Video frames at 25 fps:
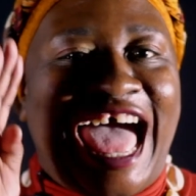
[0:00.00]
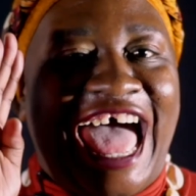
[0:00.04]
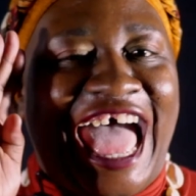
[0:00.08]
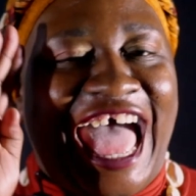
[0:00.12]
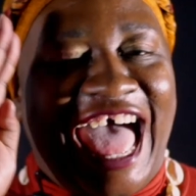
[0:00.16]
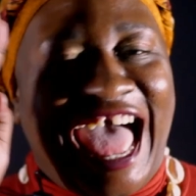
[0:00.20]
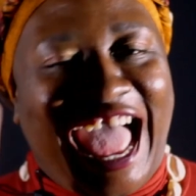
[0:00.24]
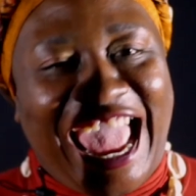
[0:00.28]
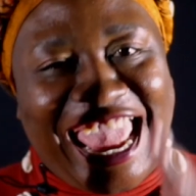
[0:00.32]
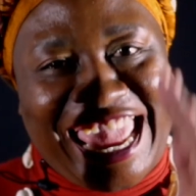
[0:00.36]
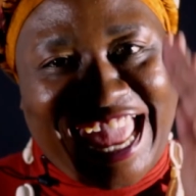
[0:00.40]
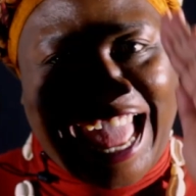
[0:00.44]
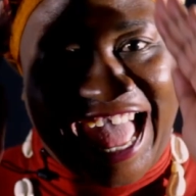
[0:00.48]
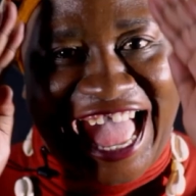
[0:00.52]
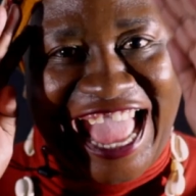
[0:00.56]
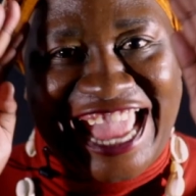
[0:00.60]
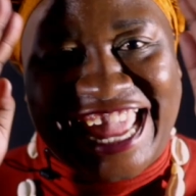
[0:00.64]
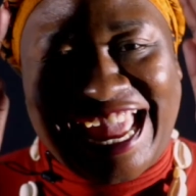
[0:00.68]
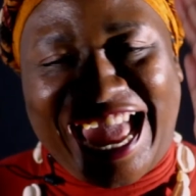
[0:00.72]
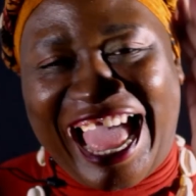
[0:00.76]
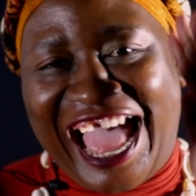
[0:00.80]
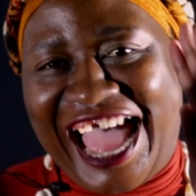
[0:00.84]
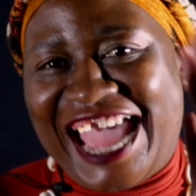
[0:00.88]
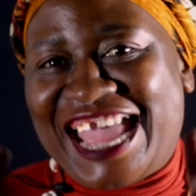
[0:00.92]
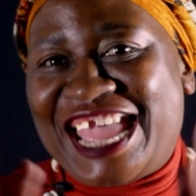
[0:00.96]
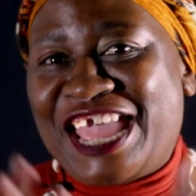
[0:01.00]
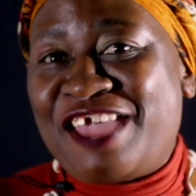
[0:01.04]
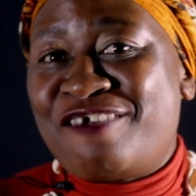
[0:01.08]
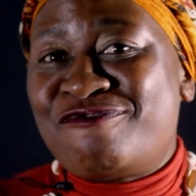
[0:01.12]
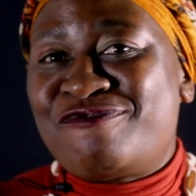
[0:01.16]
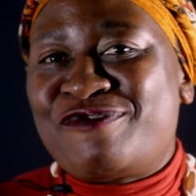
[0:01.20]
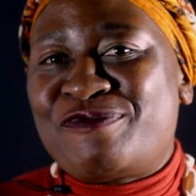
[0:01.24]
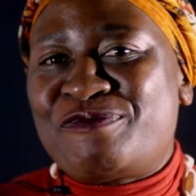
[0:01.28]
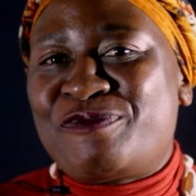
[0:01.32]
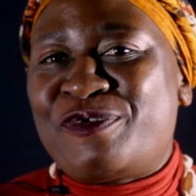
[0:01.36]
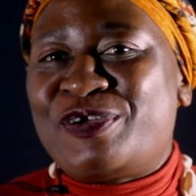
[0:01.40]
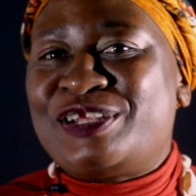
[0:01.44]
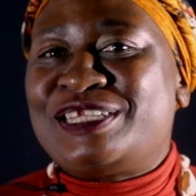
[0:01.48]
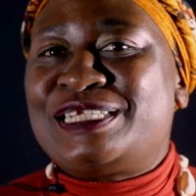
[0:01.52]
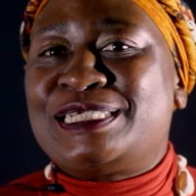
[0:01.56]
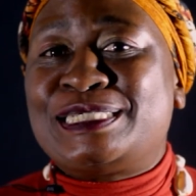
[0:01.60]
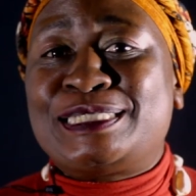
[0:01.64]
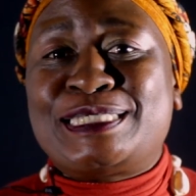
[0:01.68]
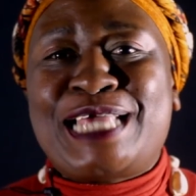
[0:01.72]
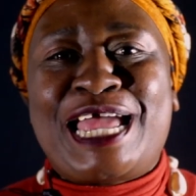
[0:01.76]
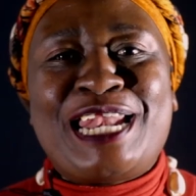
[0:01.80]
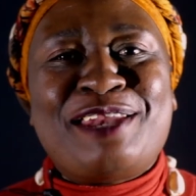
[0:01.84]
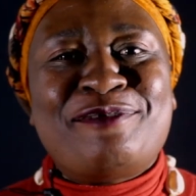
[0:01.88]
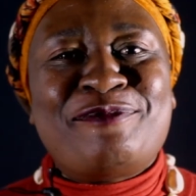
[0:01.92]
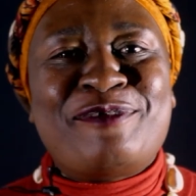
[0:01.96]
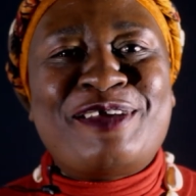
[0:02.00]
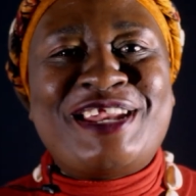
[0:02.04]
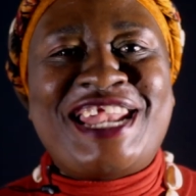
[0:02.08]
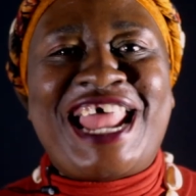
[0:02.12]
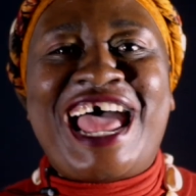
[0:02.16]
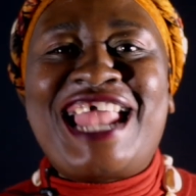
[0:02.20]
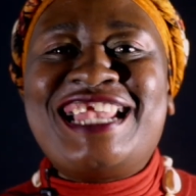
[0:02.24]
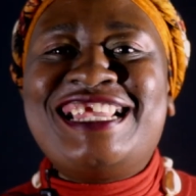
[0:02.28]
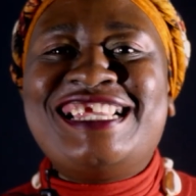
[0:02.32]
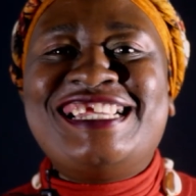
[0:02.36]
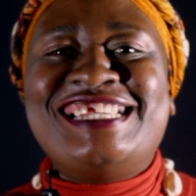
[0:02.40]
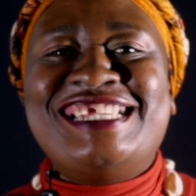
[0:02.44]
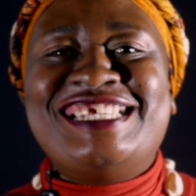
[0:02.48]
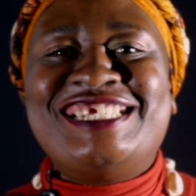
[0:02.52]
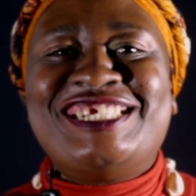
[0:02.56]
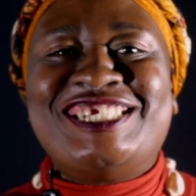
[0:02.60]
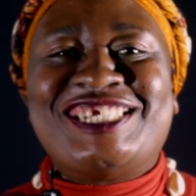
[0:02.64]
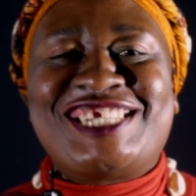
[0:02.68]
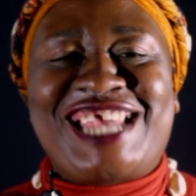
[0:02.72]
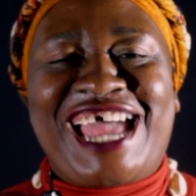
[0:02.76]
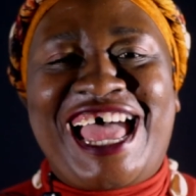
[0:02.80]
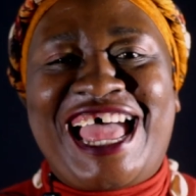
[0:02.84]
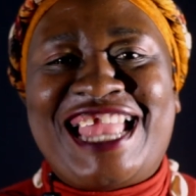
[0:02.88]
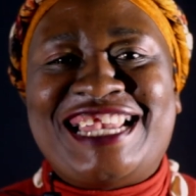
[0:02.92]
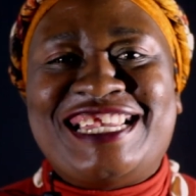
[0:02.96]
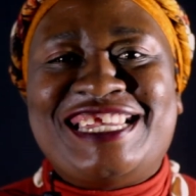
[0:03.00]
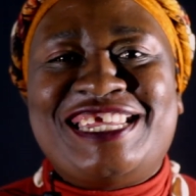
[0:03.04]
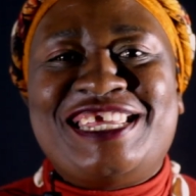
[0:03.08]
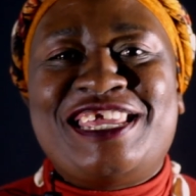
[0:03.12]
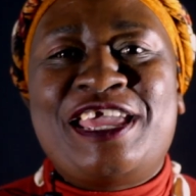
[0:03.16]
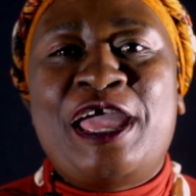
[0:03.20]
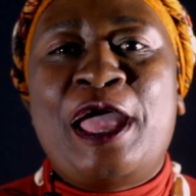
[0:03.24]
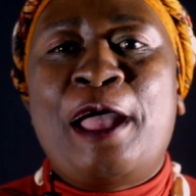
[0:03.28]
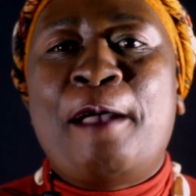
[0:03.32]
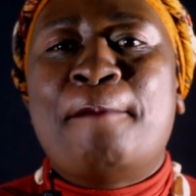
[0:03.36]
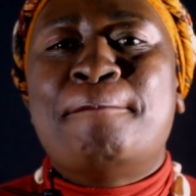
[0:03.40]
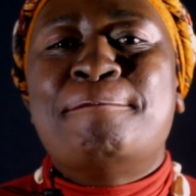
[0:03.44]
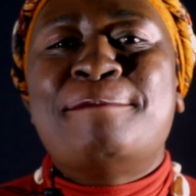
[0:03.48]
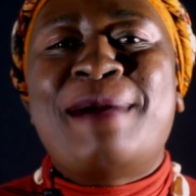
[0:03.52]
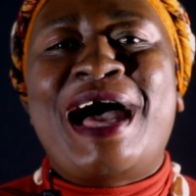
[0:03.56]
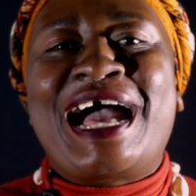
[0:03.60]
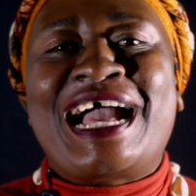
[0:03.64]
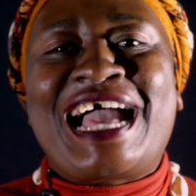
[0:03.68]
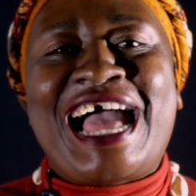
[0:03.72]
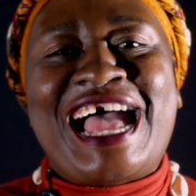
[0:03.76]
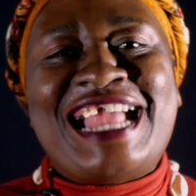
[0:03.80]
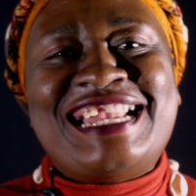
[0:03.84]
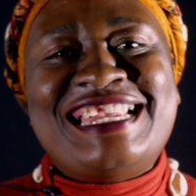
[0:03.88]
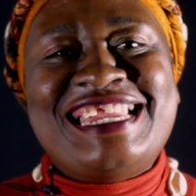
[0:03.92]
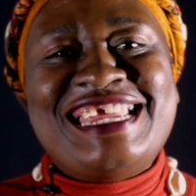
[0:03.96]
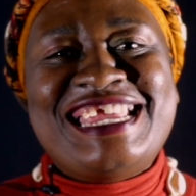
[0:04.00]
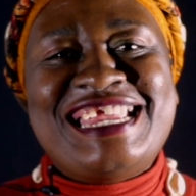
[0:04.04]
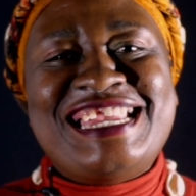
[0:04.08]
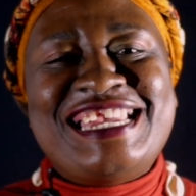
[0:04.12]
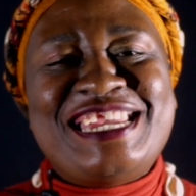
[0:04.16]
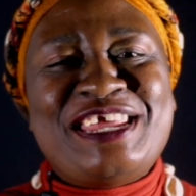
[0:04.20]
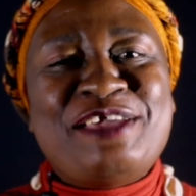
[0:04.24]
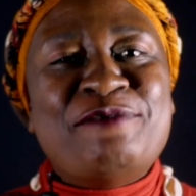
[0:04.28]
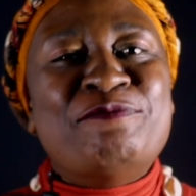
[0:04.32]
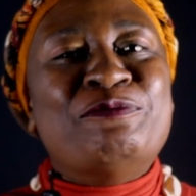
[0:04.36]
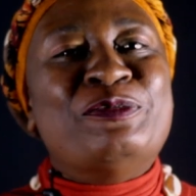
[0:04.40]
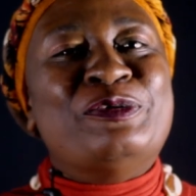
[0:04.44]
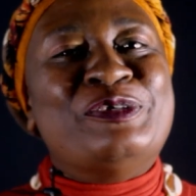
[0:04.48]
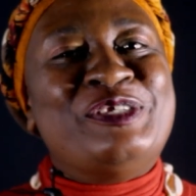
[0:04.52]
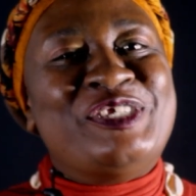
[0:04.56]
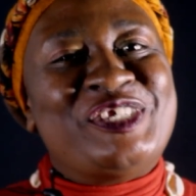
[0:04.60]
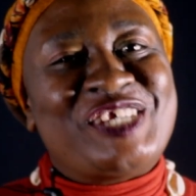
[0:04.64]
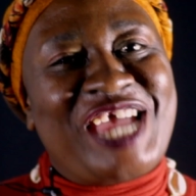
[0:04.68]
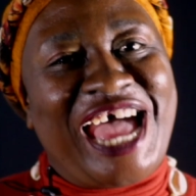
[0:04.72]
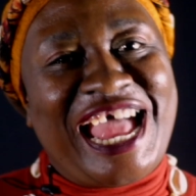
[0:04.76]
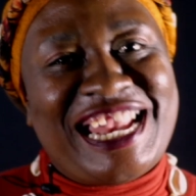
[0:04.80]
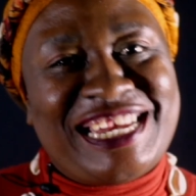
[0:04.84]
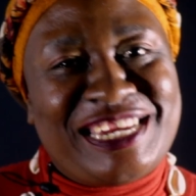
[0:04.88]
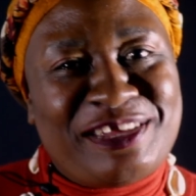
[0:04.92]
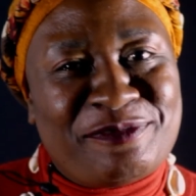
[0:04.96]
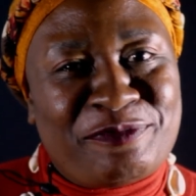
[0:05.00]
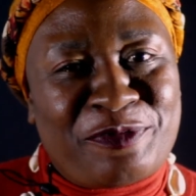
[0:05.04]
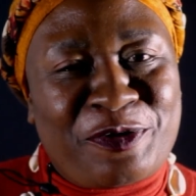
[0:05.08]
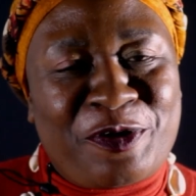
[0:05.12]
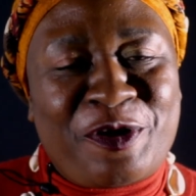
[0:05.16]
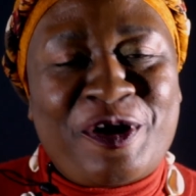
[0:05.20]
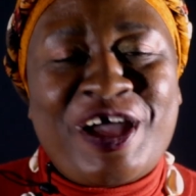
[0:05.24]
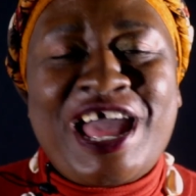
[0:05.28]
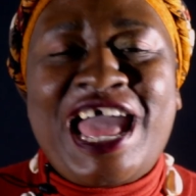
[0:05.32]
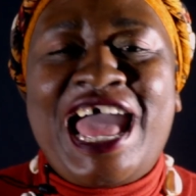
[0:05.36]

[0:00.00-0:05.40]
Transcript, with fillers: hi hi hi everybody salibonani linjani makadini munjani bo